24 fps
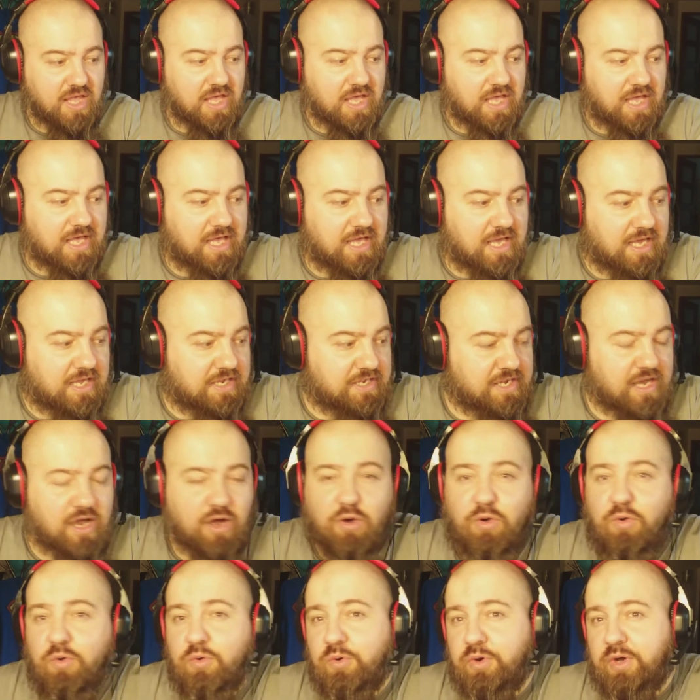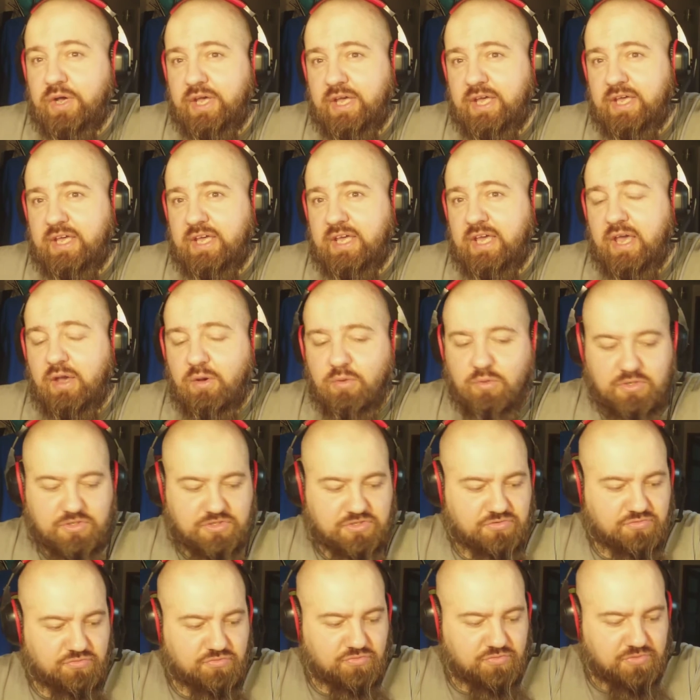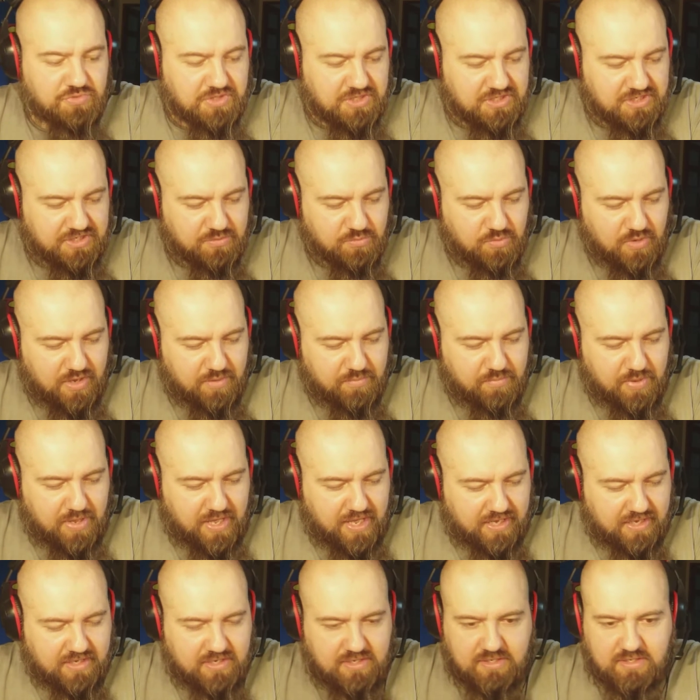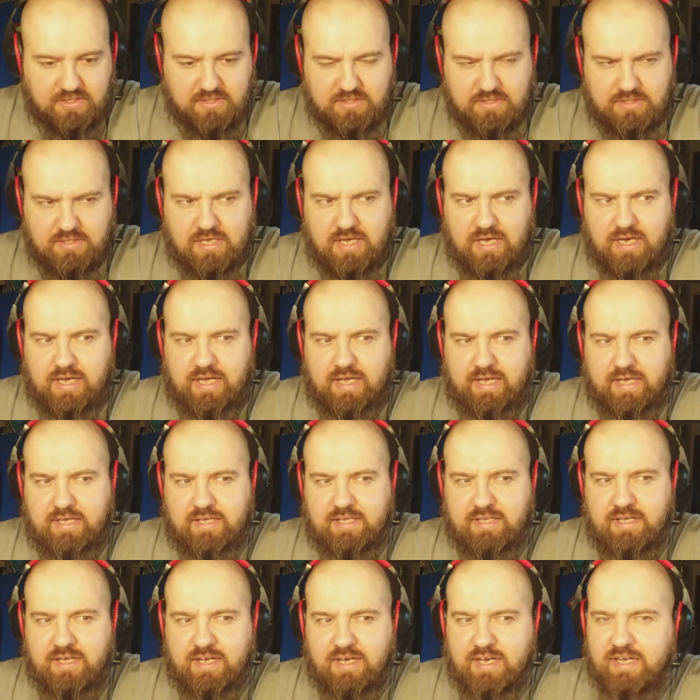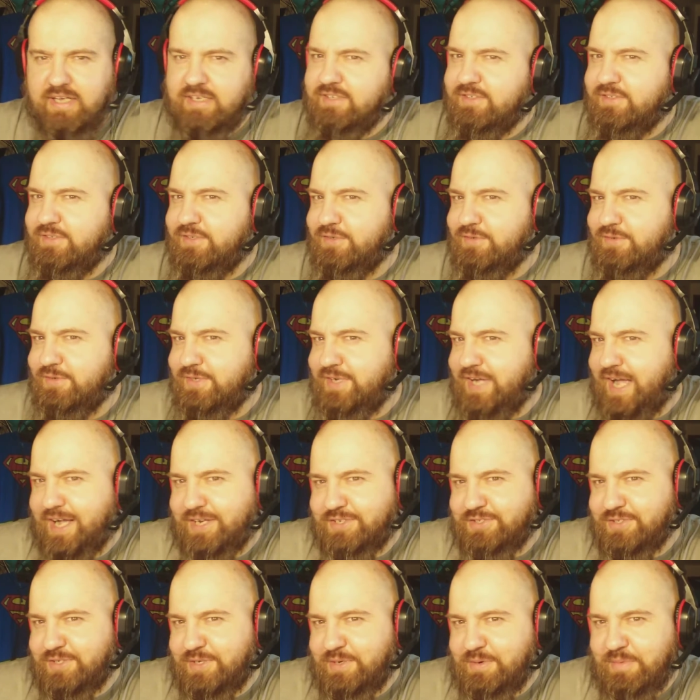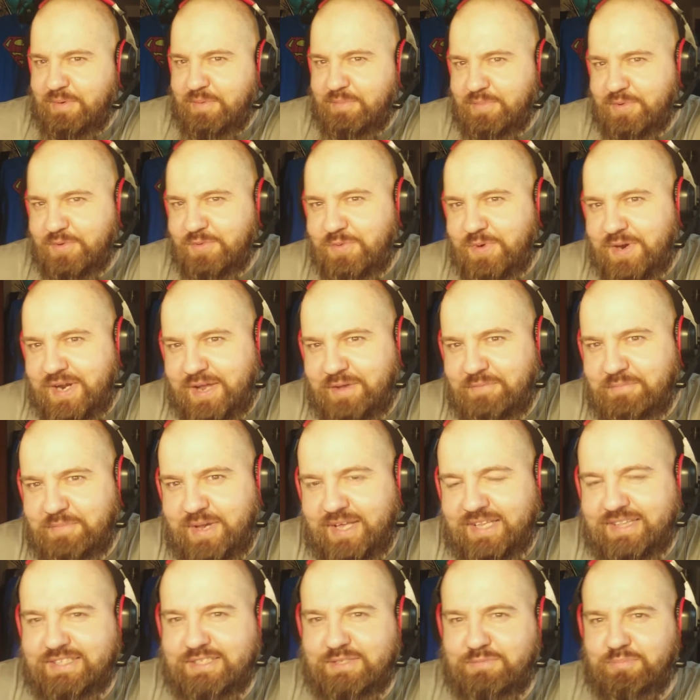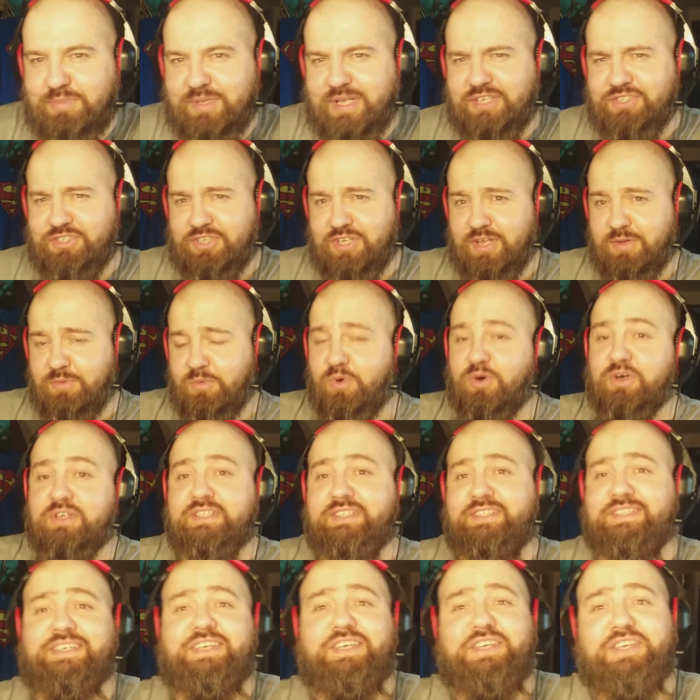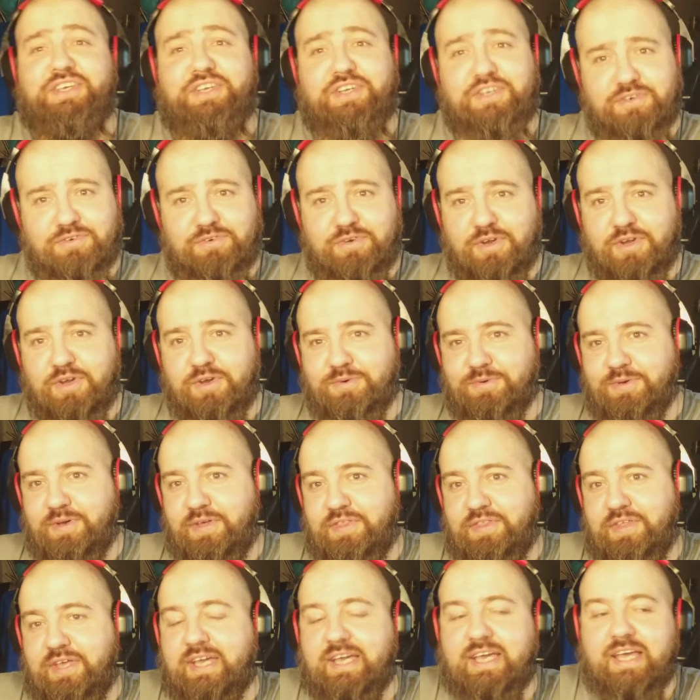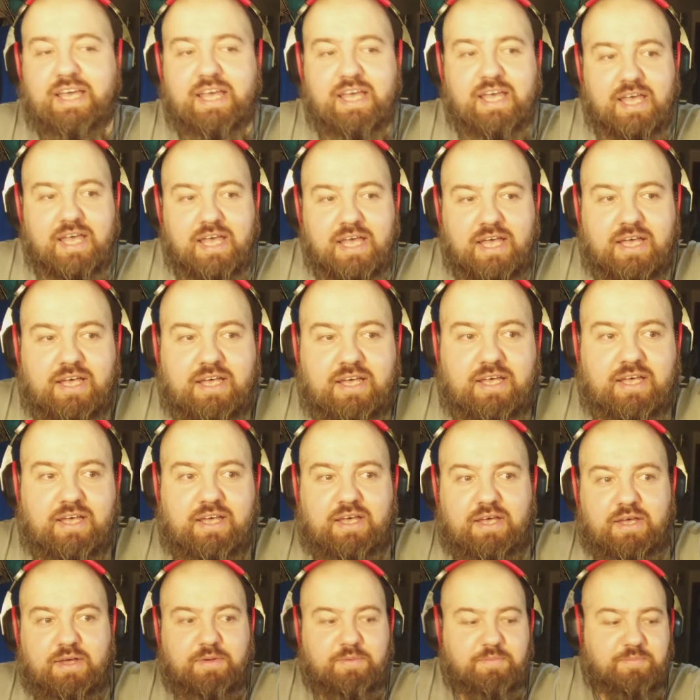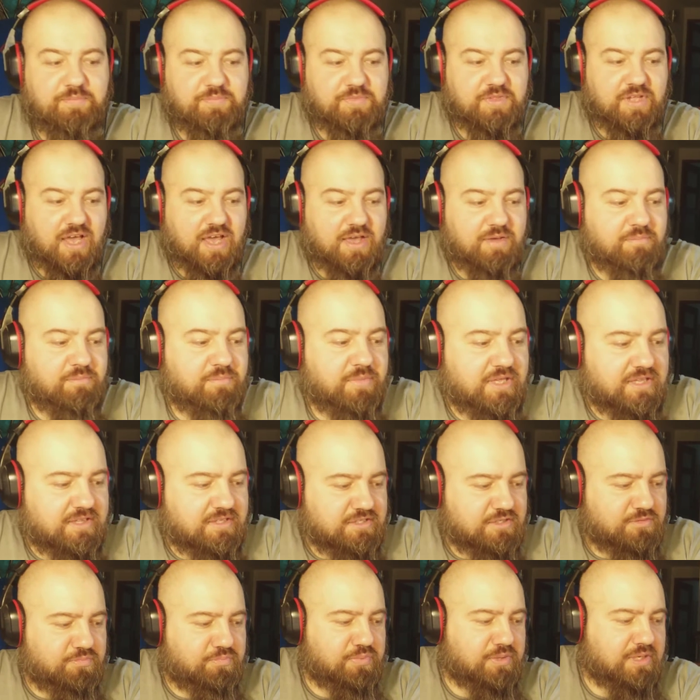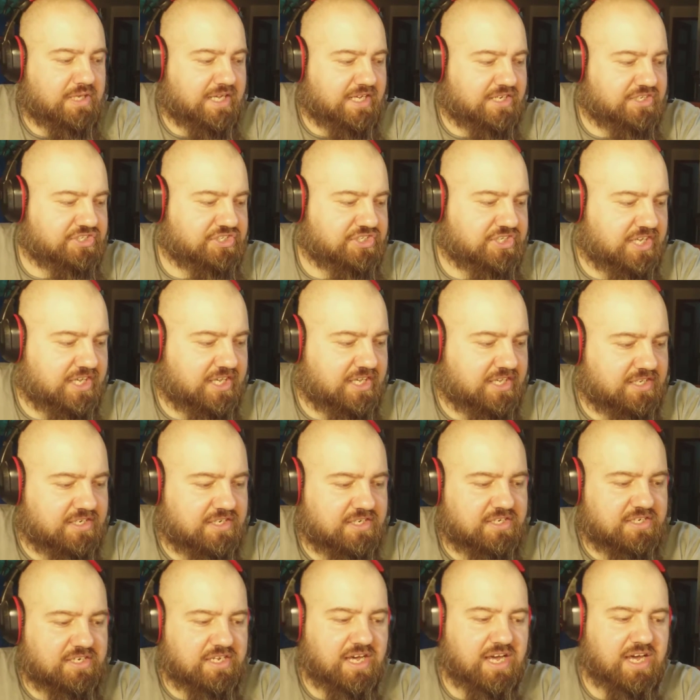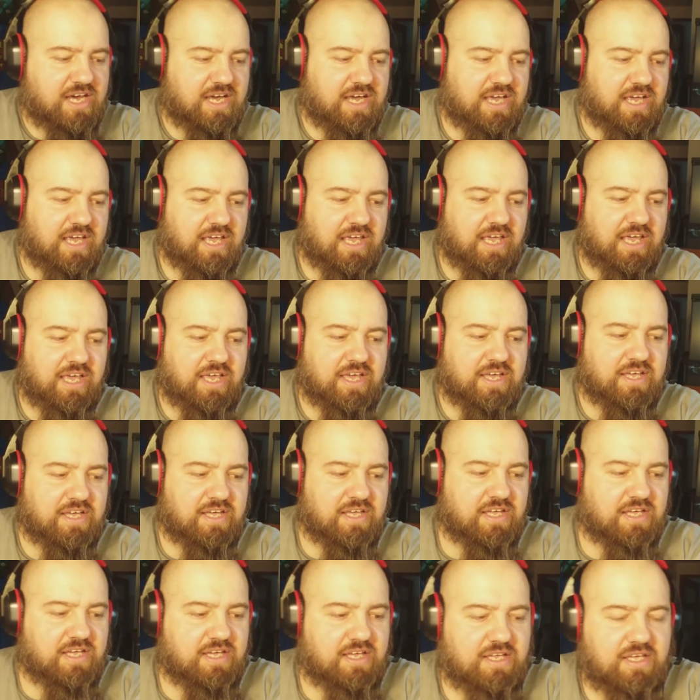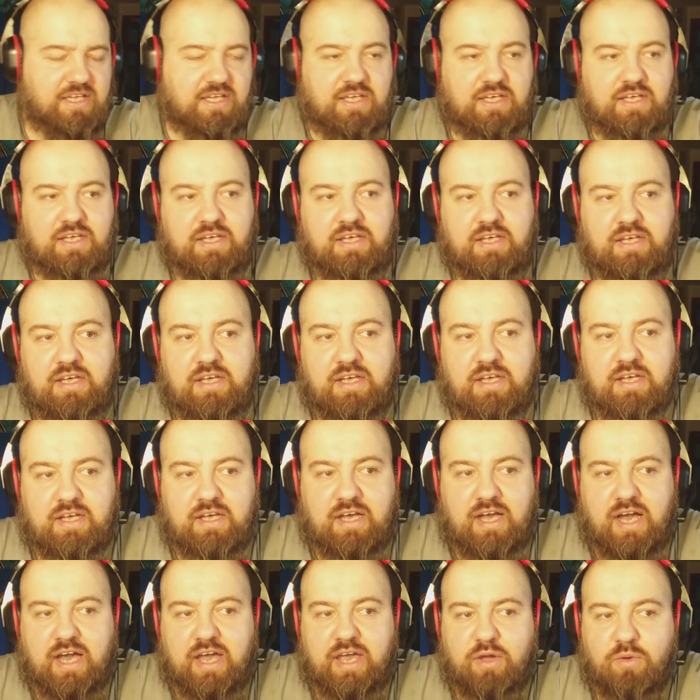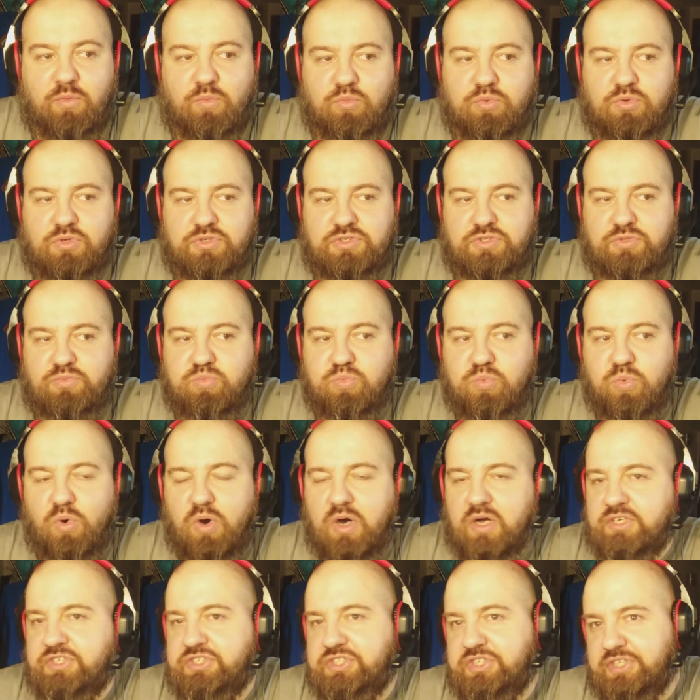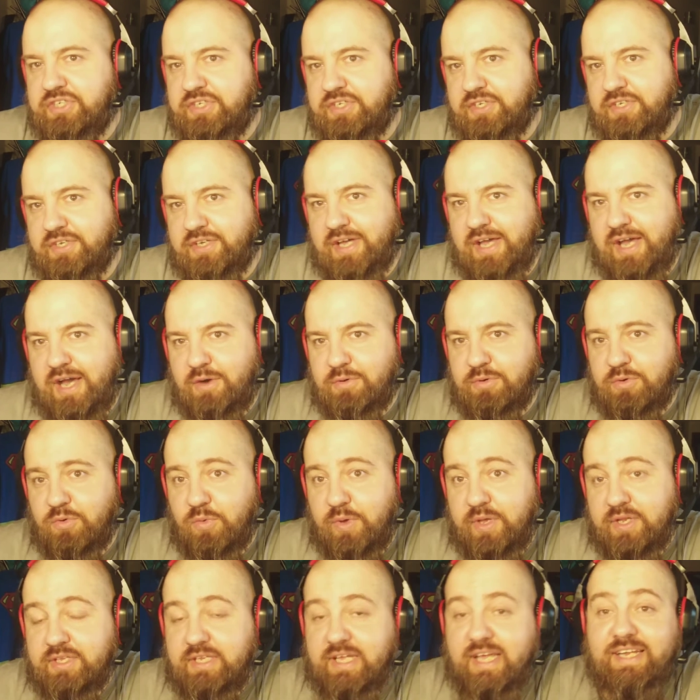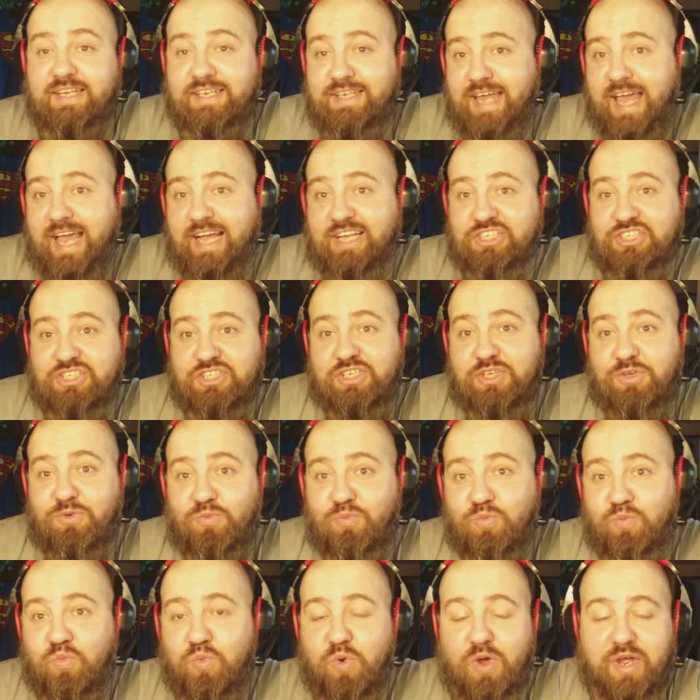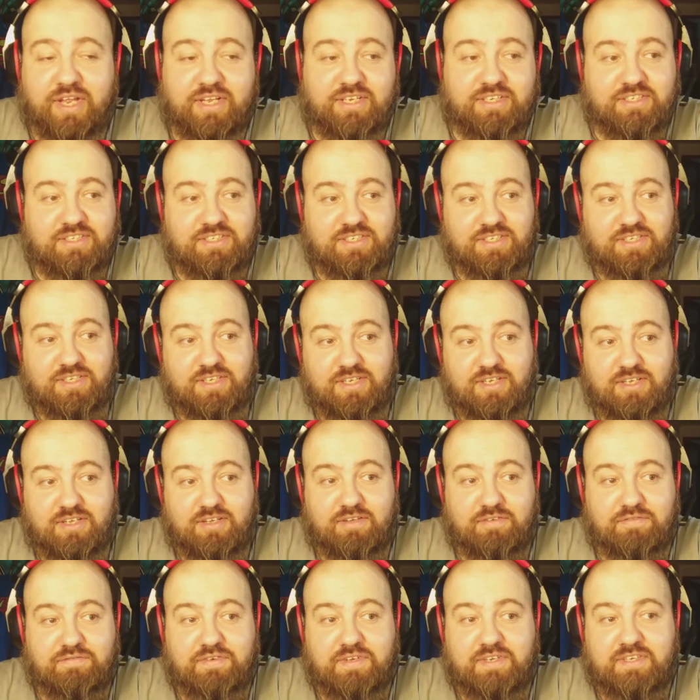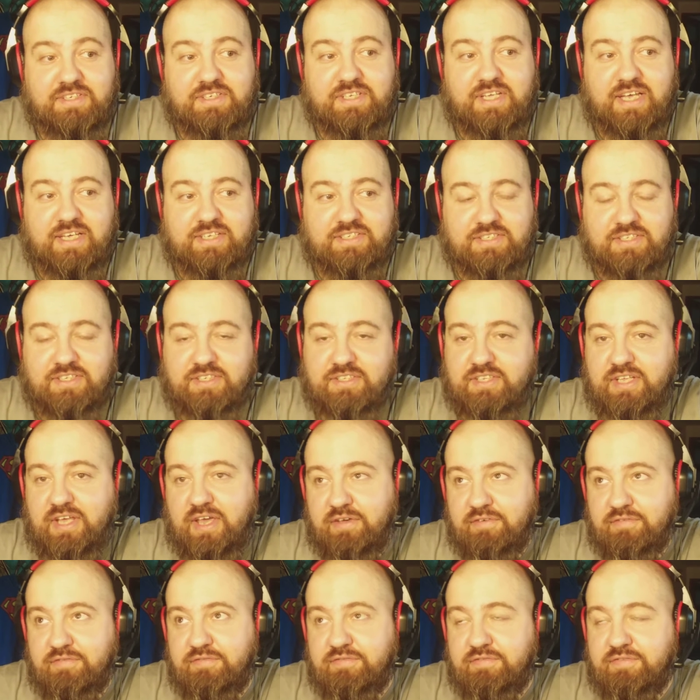Now, it was really way back. I kind of don't actually remember when I made this pledge. It was a year ago, I think. I made this pledge and I was watching how it went, and it actually went fantastic. They